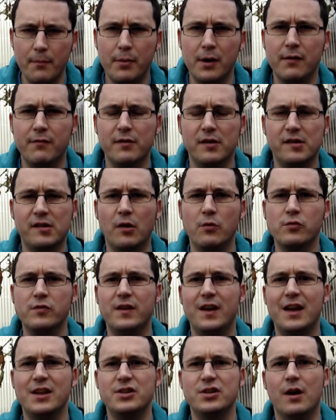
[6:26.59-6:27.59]
Bit of a
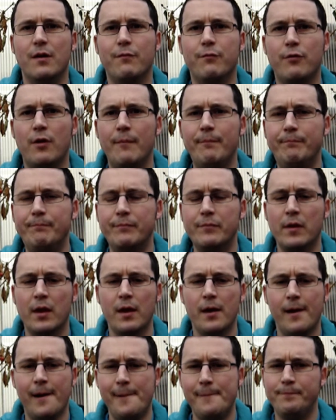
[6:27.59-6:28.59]
salty edge up front,
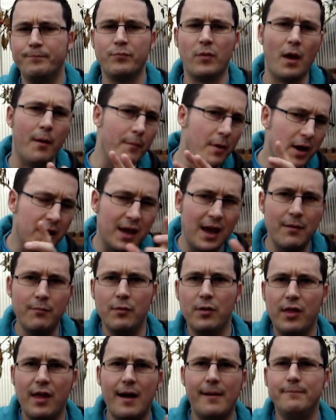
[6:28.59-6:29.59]

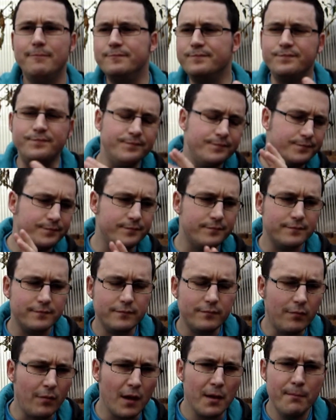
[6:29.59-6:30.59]
again with that
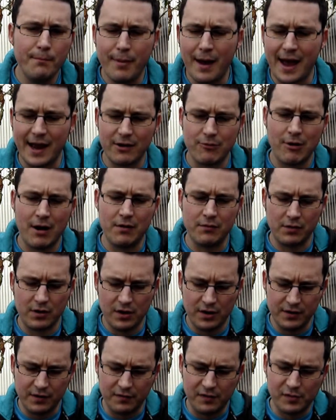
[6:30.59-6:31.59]
background
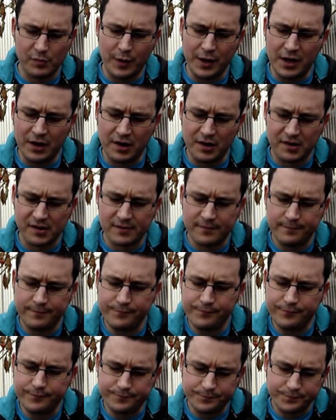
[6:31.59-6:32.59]
kind of sweetness
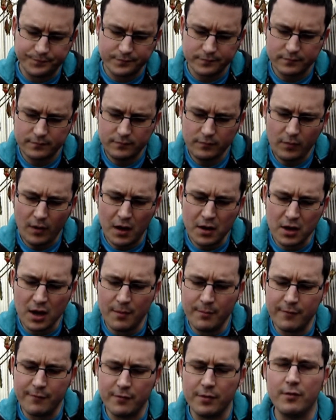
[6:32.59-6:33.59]

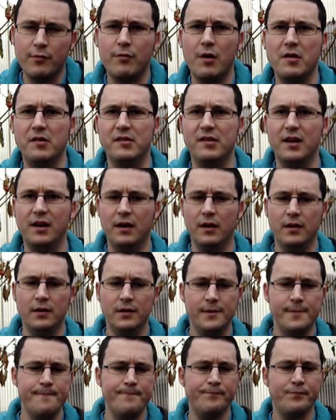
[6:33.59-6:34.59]
coming from the roasted
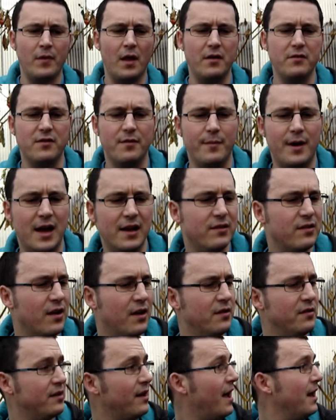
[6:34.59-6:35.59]

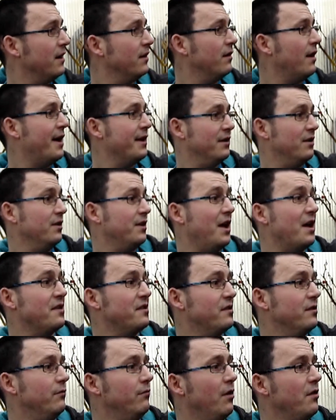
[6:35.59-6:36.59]
tomatoes and I
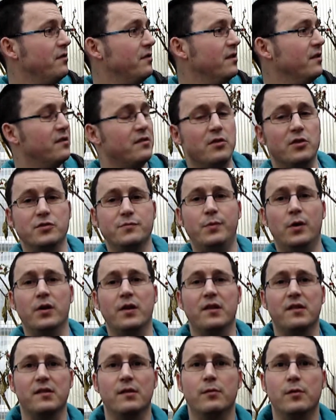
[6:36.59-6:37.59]
guess the roasted Scotch
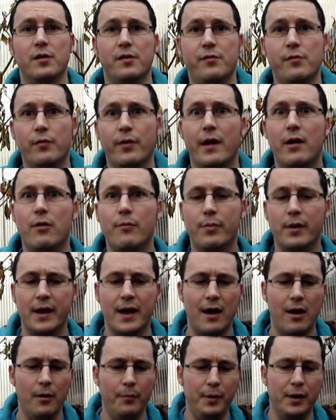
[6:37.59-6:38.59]
bonnets. I would have thought that would bring
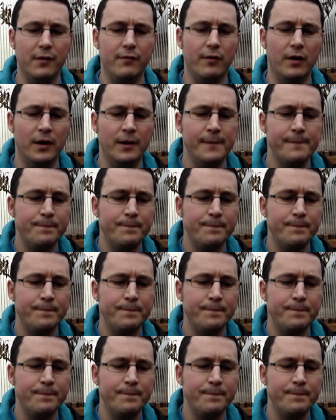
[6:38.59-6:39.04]
out a bit of